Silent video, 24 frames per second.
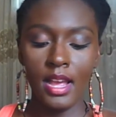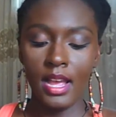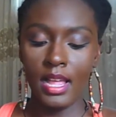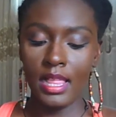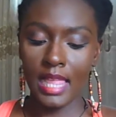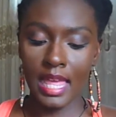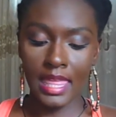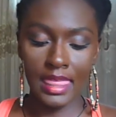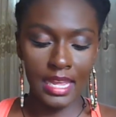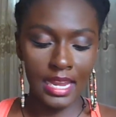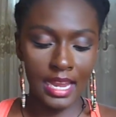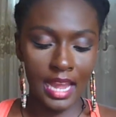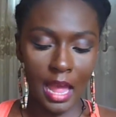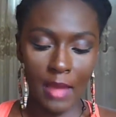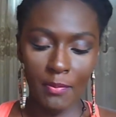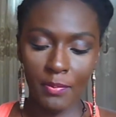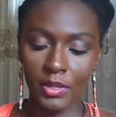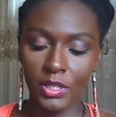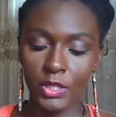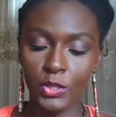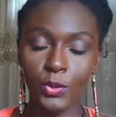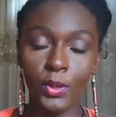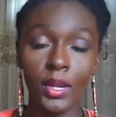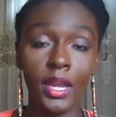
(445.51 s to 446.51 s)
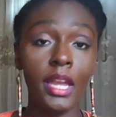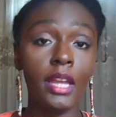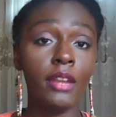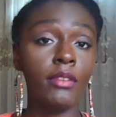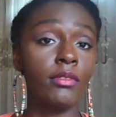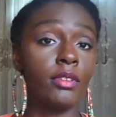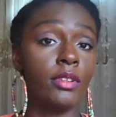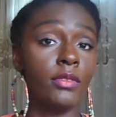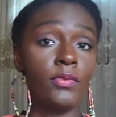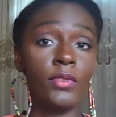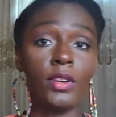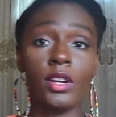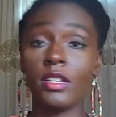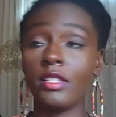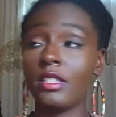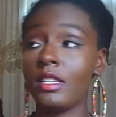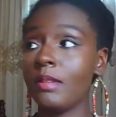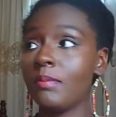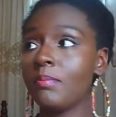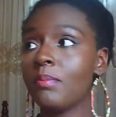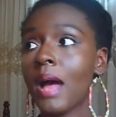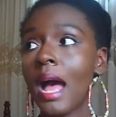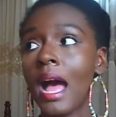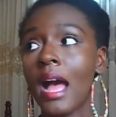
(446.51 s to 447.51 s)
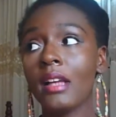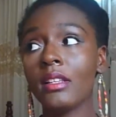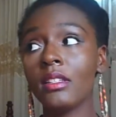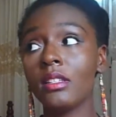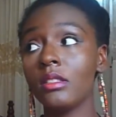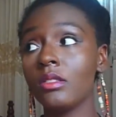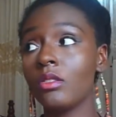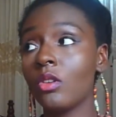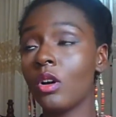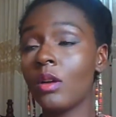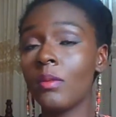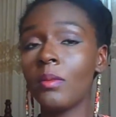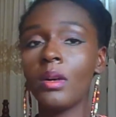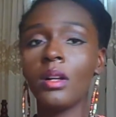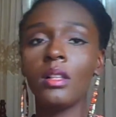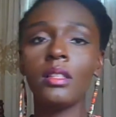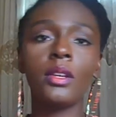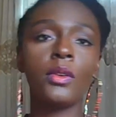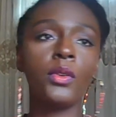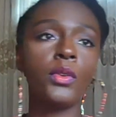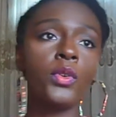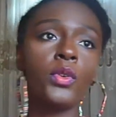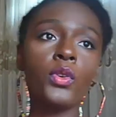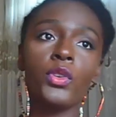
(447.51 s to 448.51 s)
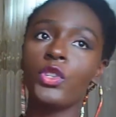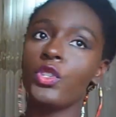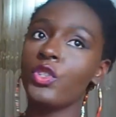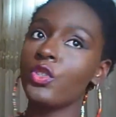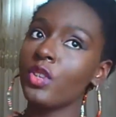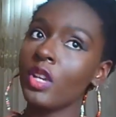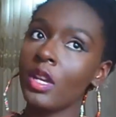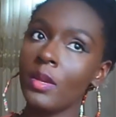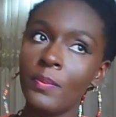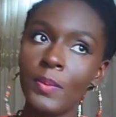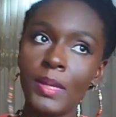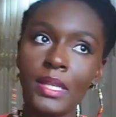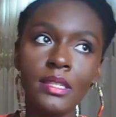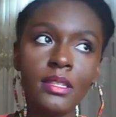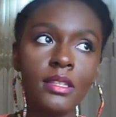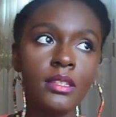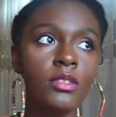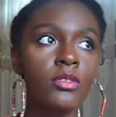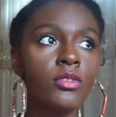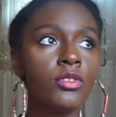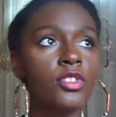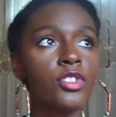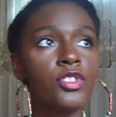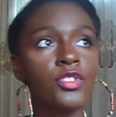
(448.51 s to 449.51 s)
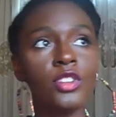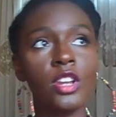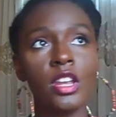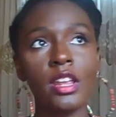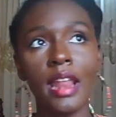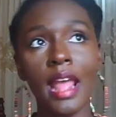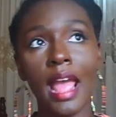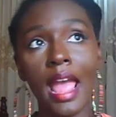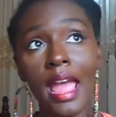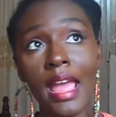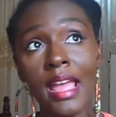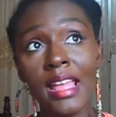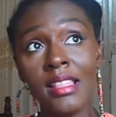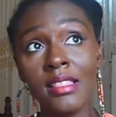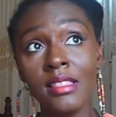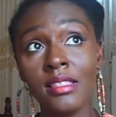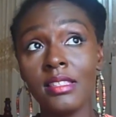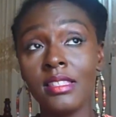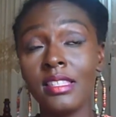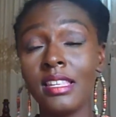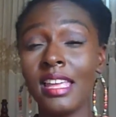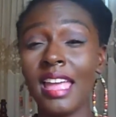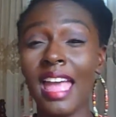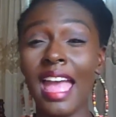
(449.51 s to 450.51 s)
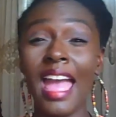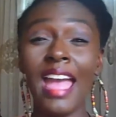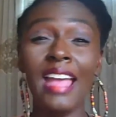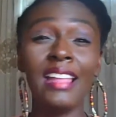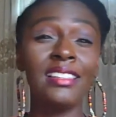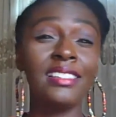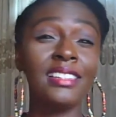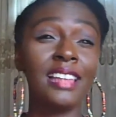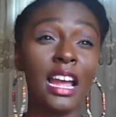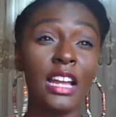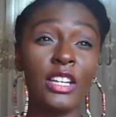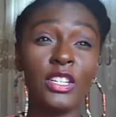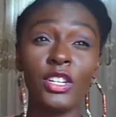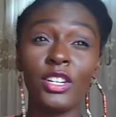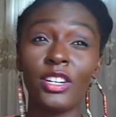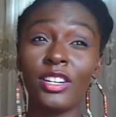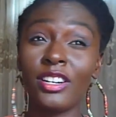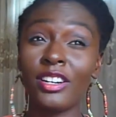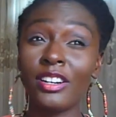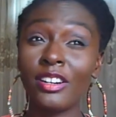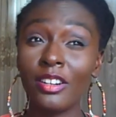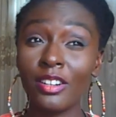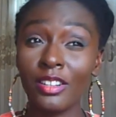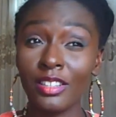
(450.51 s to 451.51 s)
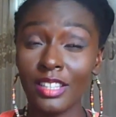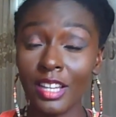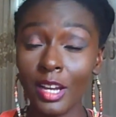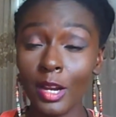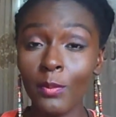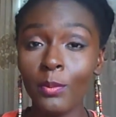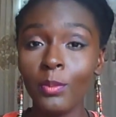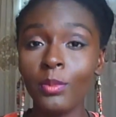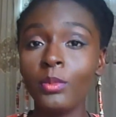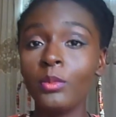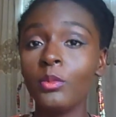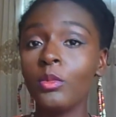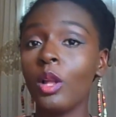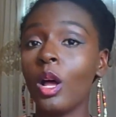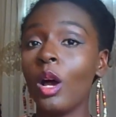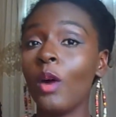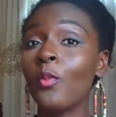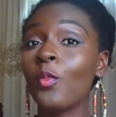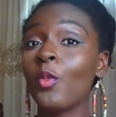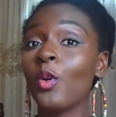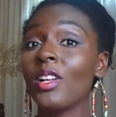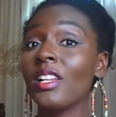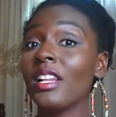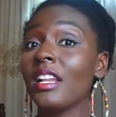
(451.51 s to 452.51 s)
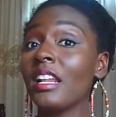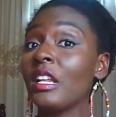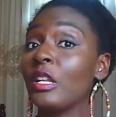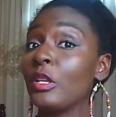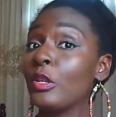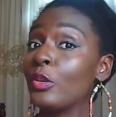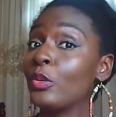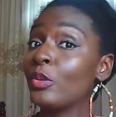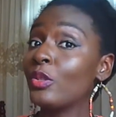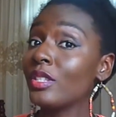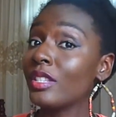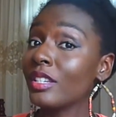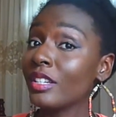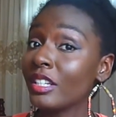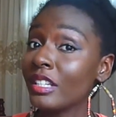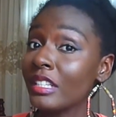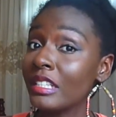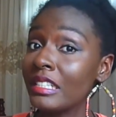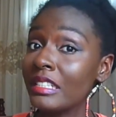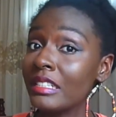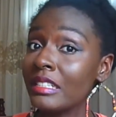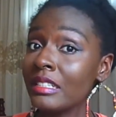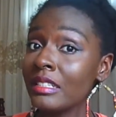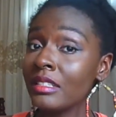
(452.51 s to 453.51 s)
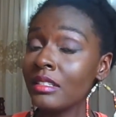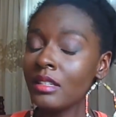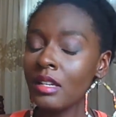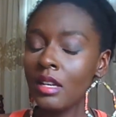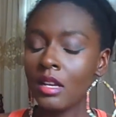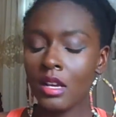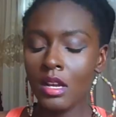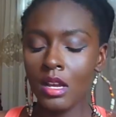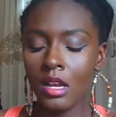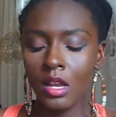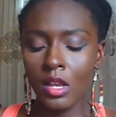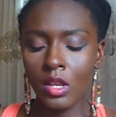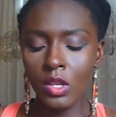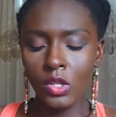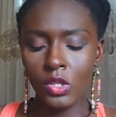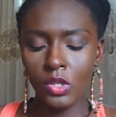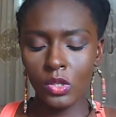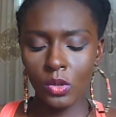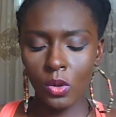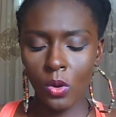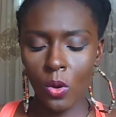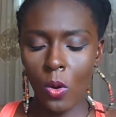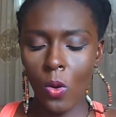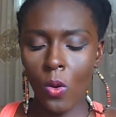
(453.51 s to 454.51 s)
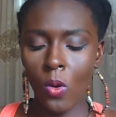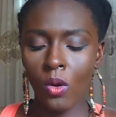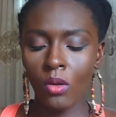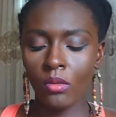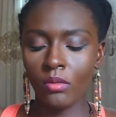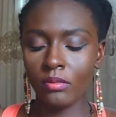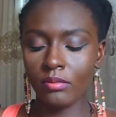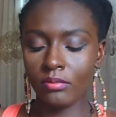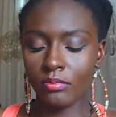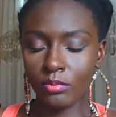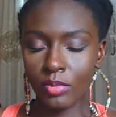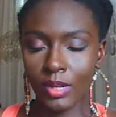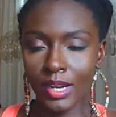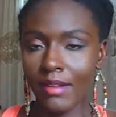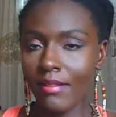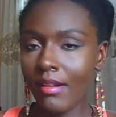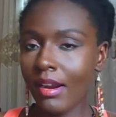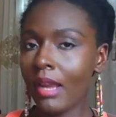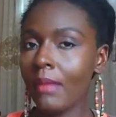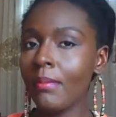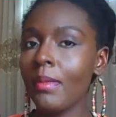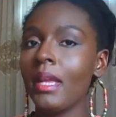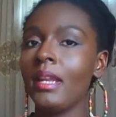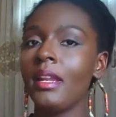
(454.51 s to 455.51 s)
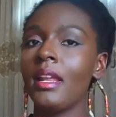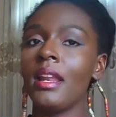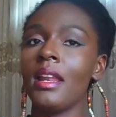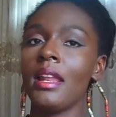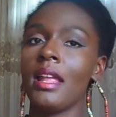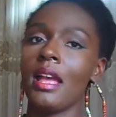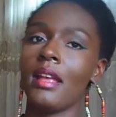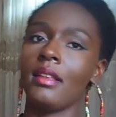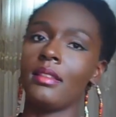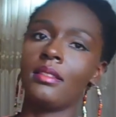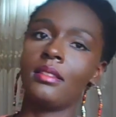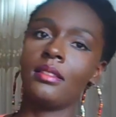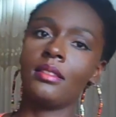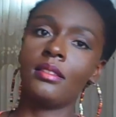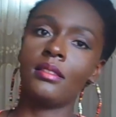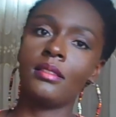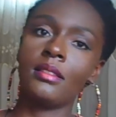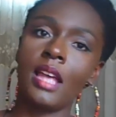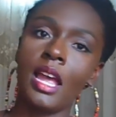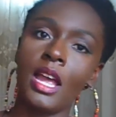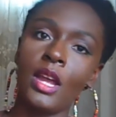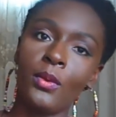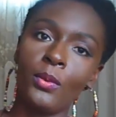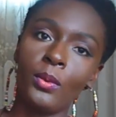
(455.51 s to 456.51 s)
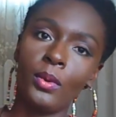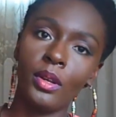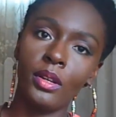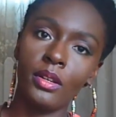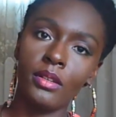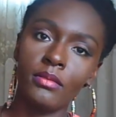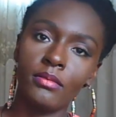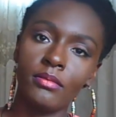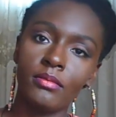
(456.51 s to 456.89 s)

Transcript: Nothing happened to it. It reverted back to normal. There were no straight pieces, no straight ends. The ends actually curled up a lot more than it used to curl. So would I recommend it? Yes, I would.